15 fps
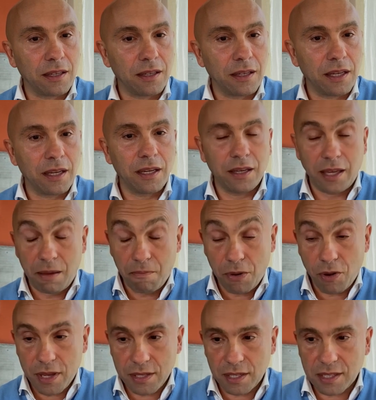uh,
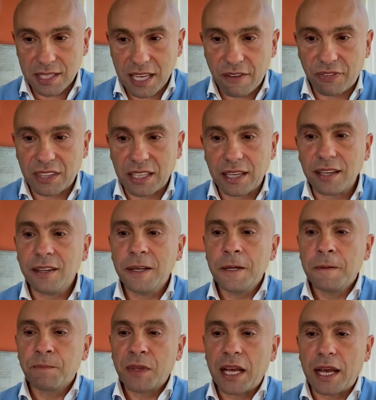employees' safety,
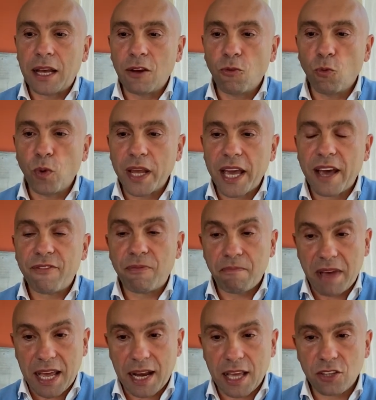uh, we have
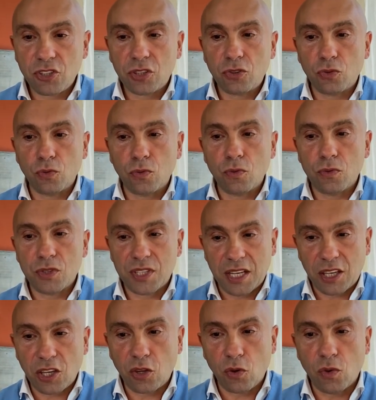managed to
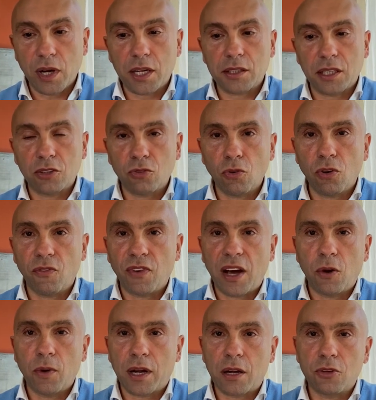secure that all of
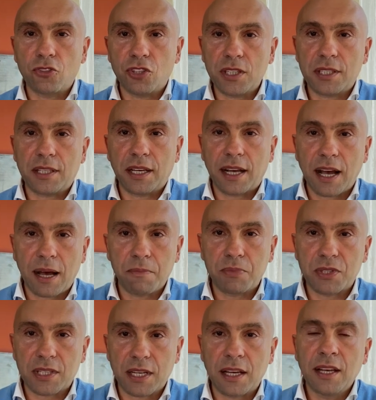our logistic
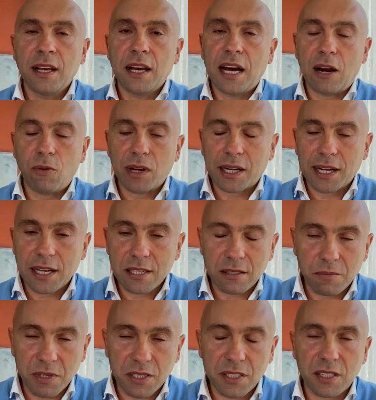hubs, our
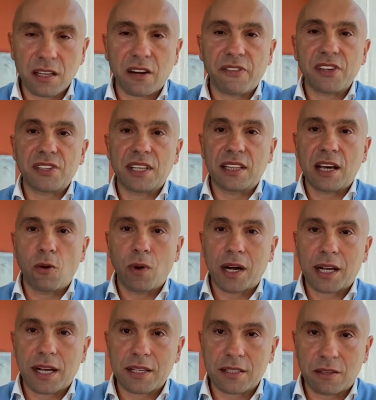customer service, and
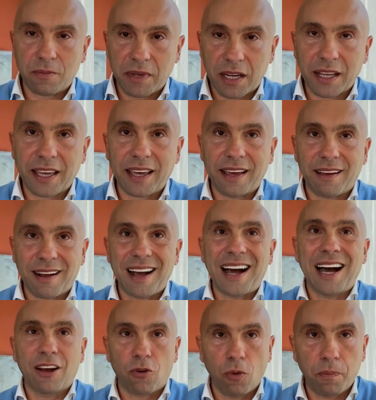our customer
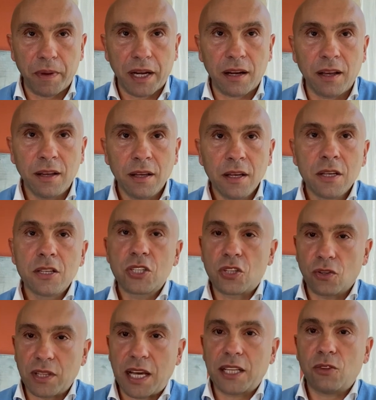care are open
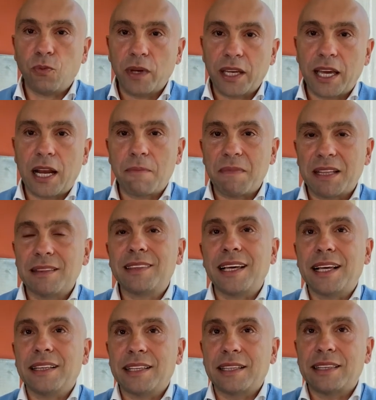so that we can
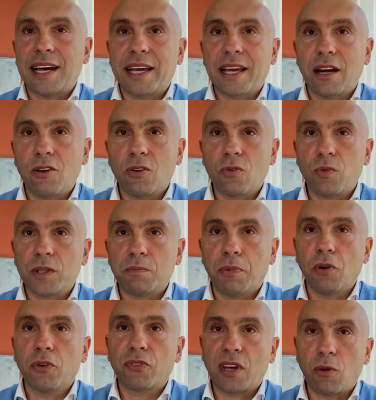maintain the dialogue
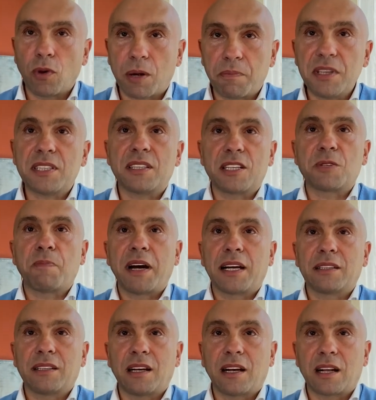with both our business
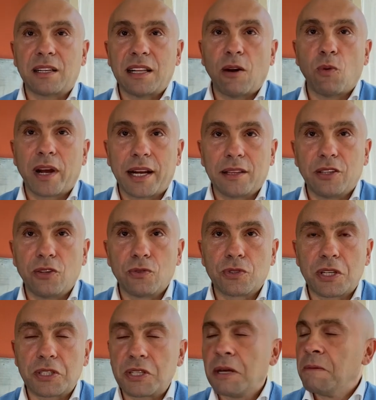partner and our end
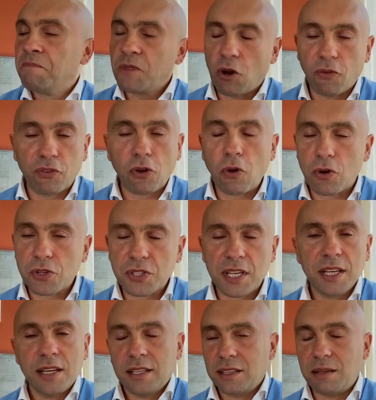users. Of
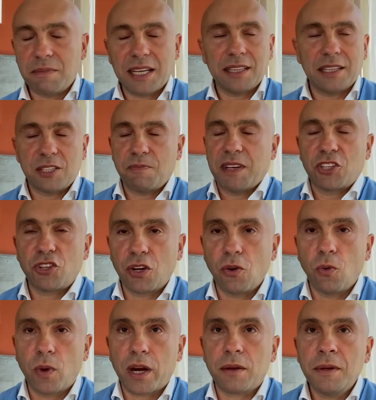course, demand is much
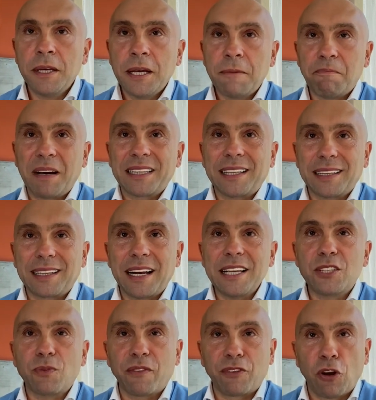lower, but at
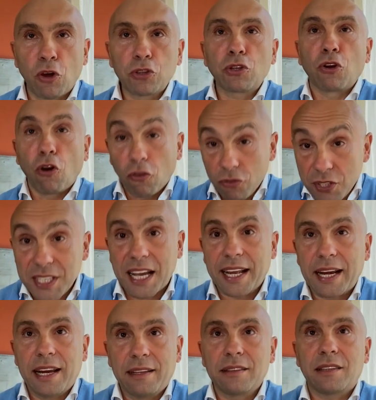least we've not gone
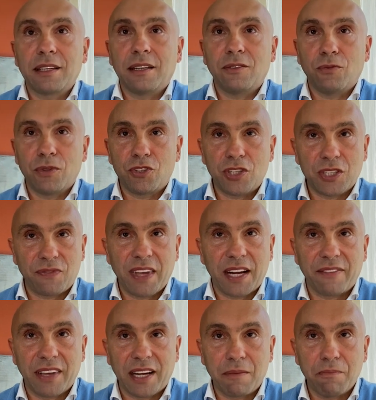silent, uh, which is
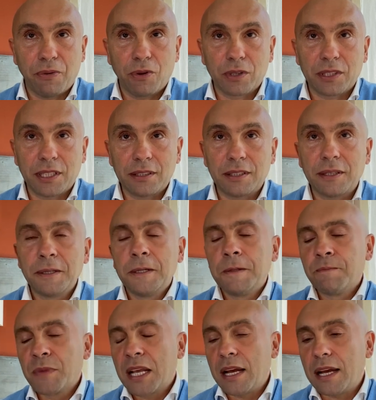very, very important.
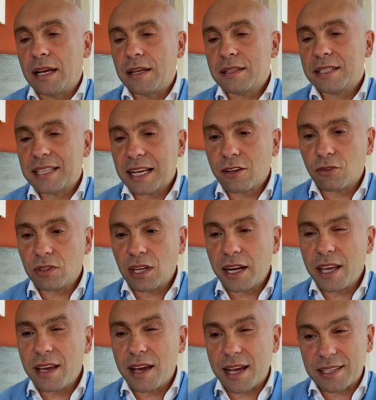Uh,
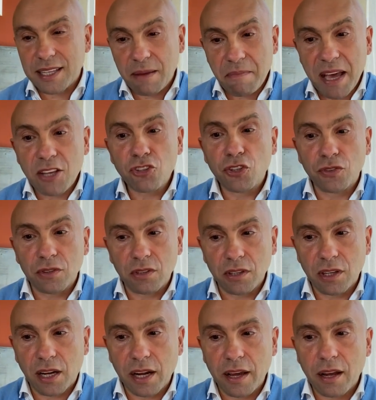secondly, as I mentioned
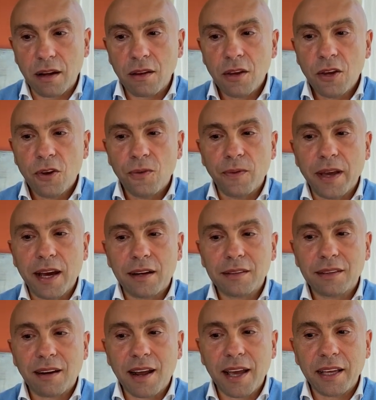earlier, we
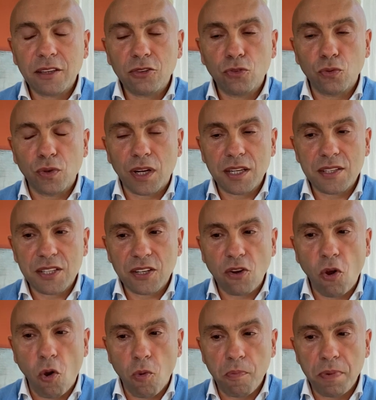are trying to
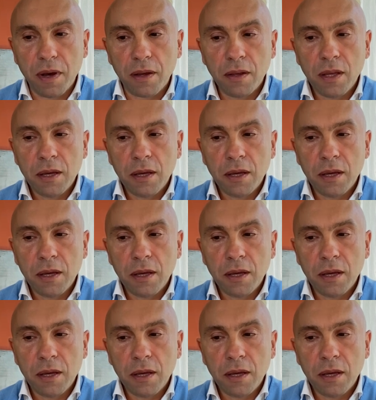rescope